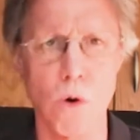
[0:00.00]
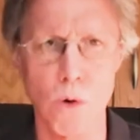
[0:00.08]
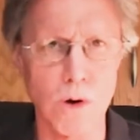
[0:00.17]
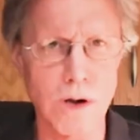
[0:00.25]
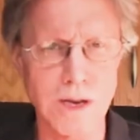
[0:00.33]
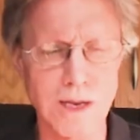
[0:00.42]

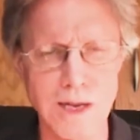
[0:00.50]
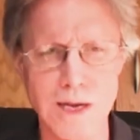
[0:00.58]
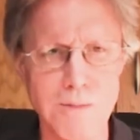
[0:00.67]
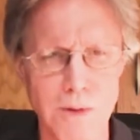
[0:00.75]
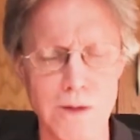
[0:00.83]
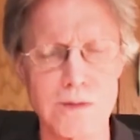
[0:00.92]
hoarding,
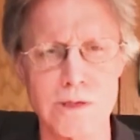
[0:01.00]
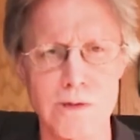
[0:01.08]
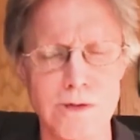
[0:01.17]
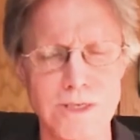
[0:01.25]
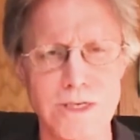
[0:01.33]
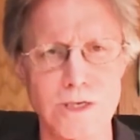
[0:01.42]
any
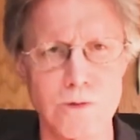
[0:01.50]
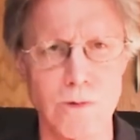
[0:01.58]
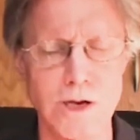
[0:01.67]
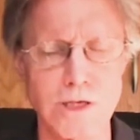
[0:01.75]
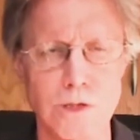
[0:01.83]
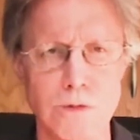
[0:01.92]
multitude of
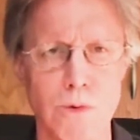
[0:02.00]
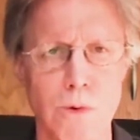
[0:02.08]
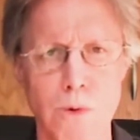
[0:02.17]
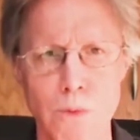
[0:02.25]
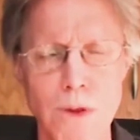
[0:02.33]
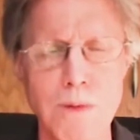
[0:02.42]
situations
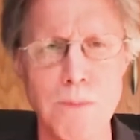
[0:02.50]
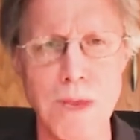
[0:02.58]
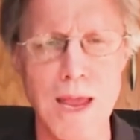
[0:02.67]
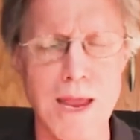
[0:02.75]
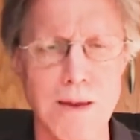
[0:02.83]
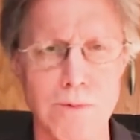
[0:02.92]
where we
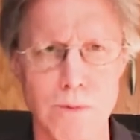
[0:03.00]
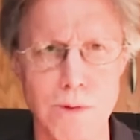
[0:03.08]
repeat,